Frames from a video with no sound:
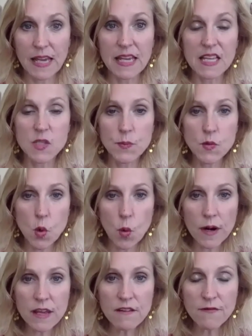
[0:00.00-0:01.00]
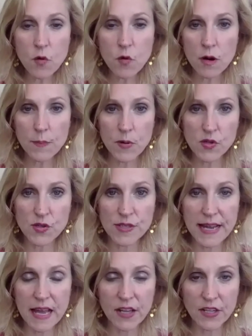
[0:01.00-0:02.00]
It's twenty-four
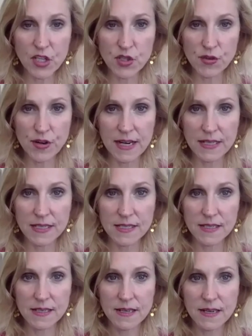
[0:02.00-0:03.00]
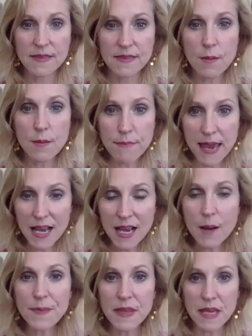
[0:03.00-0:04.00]
personality traits that make
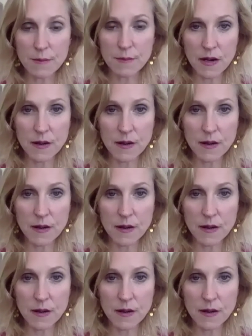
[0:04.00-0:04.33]
up the